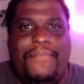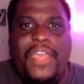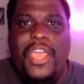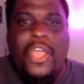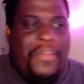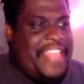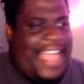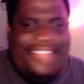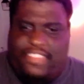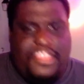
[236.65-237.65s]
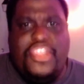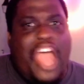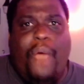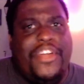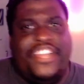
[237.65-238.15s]
when that's just not
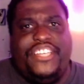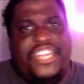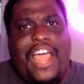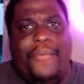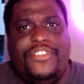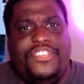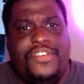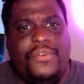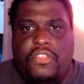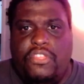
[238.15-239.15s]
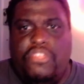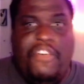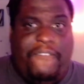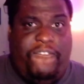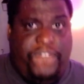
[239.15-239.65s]
what a Jedi would do. The
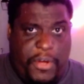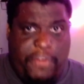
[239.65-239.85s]
first